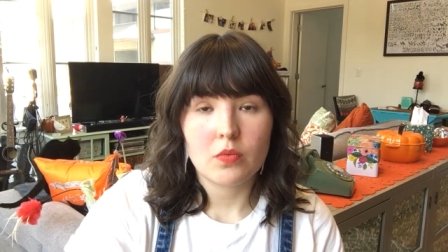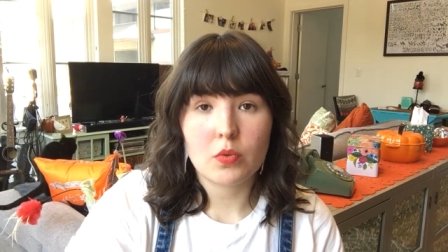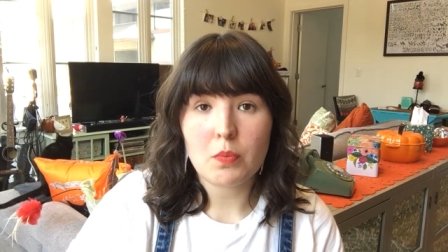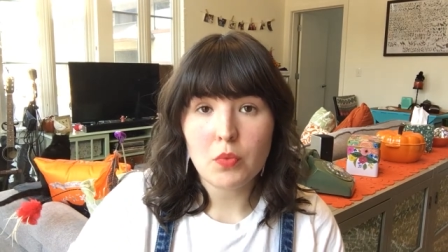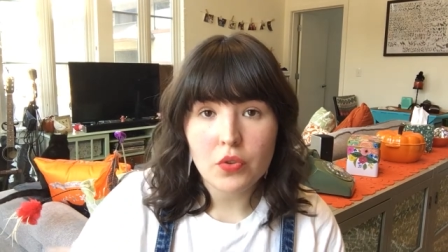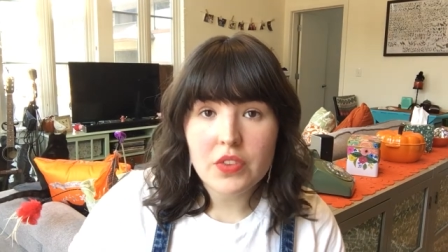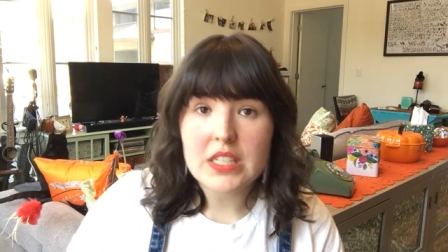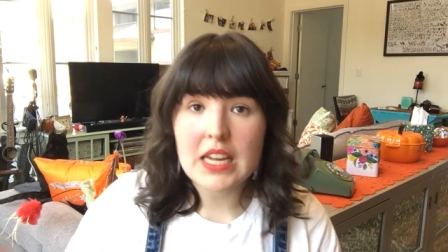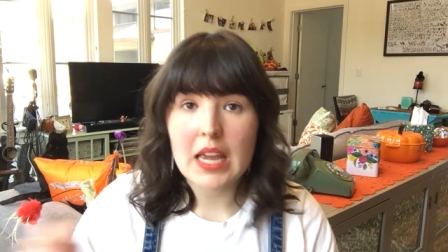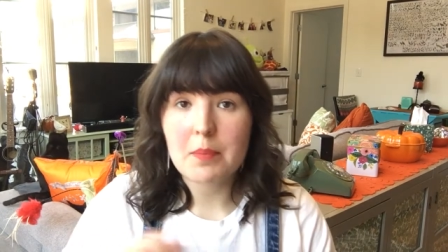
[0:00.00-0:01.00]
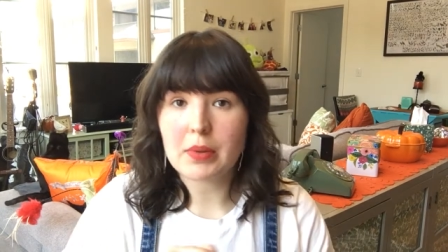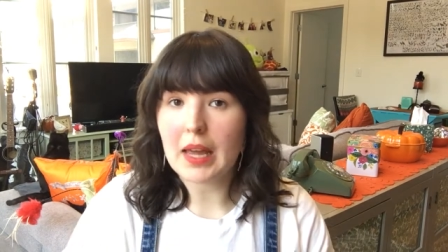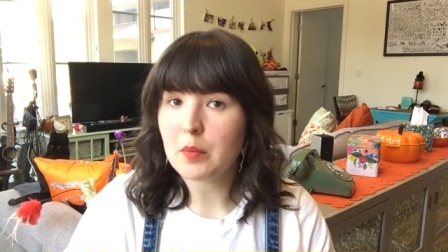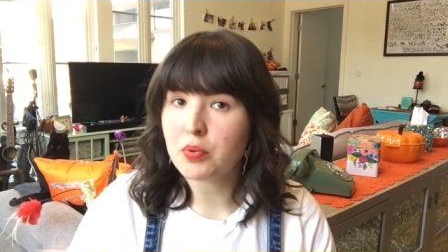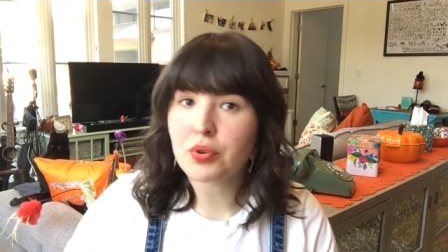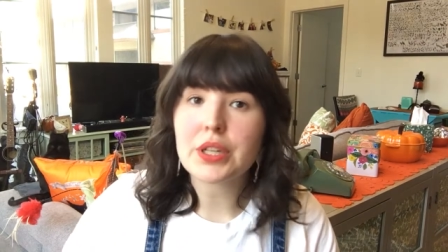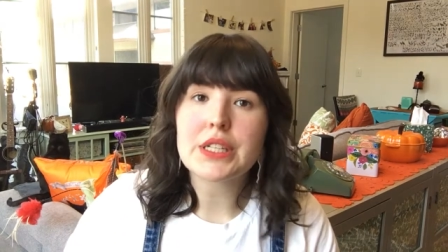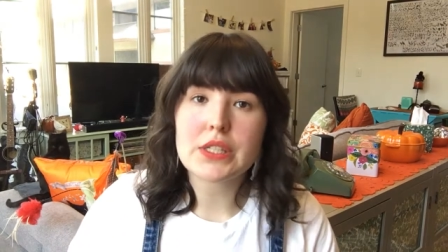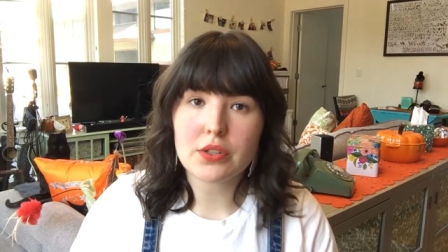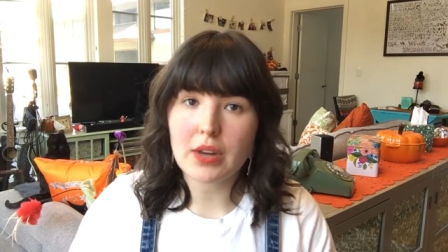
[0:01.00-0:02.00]
remove the tape like pretty
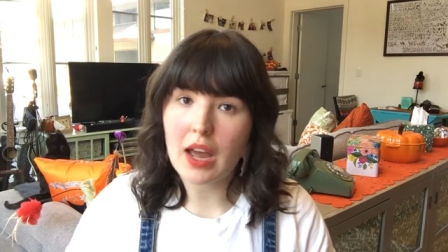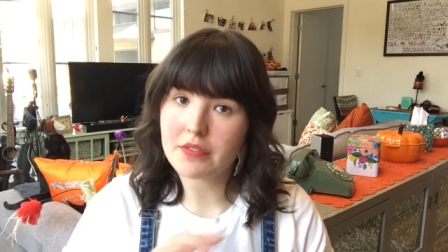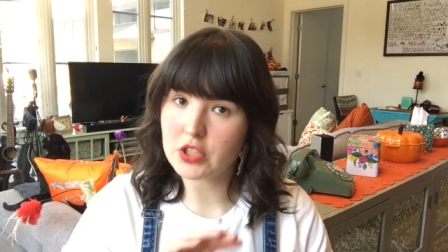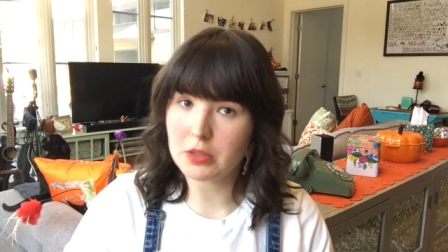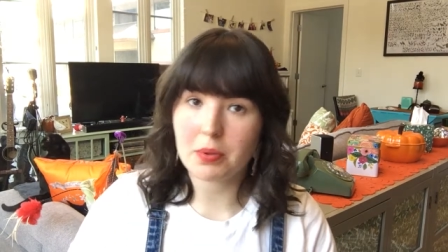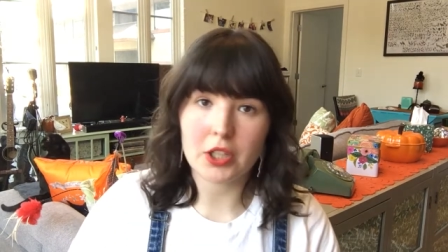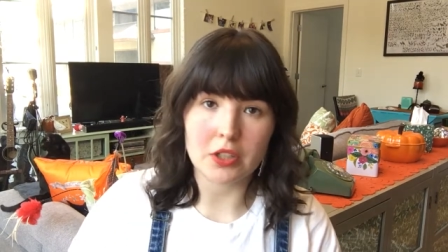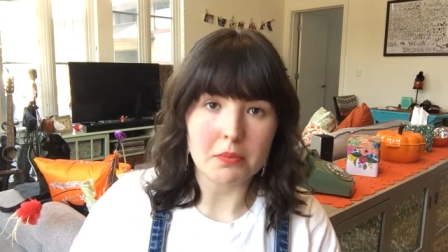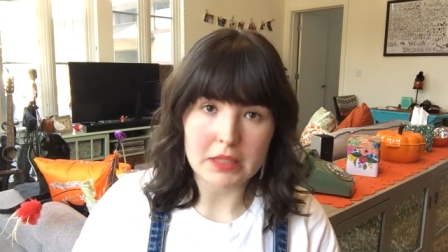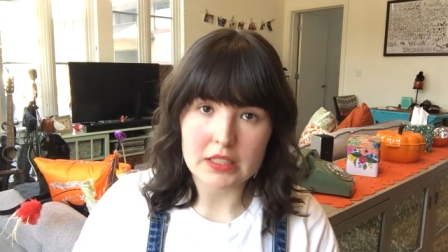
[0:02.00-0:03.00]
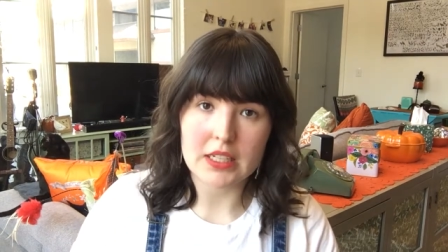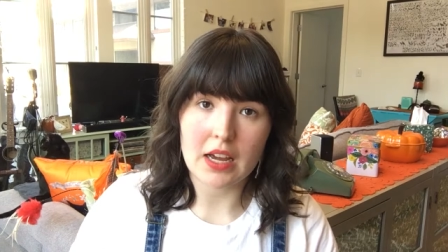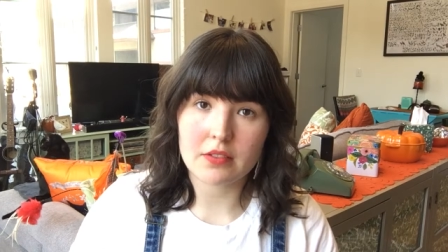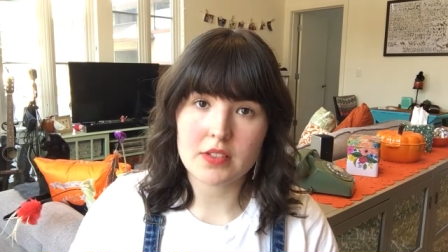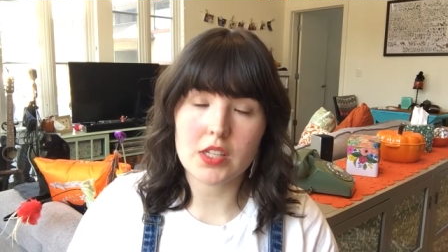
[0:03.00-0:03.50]
soon after you put your bead down.